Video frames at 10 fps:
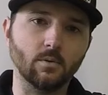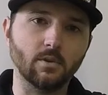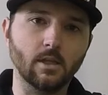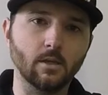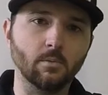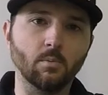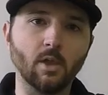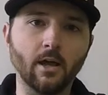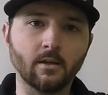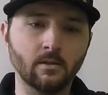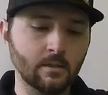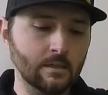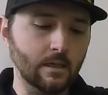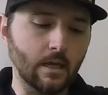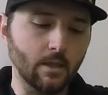with the E M U Black.
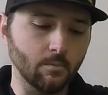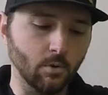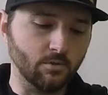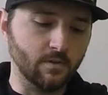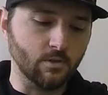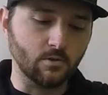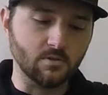Uh, they both feature